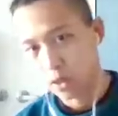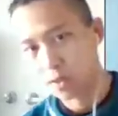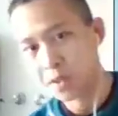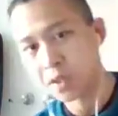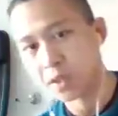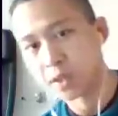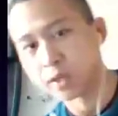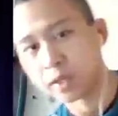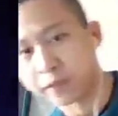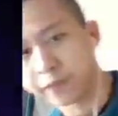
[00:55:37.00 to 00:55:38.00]
This is
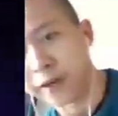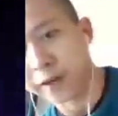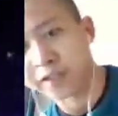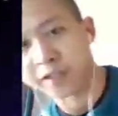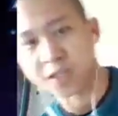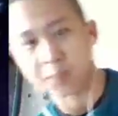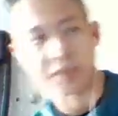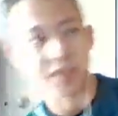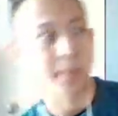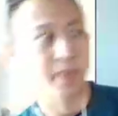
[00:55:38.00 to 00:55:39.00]
a very
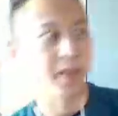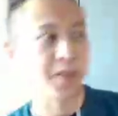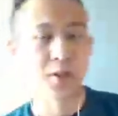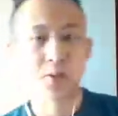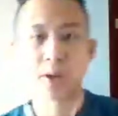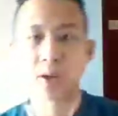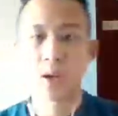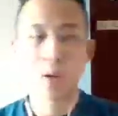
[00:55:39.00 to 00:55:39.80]
disciplined type of lesson, right?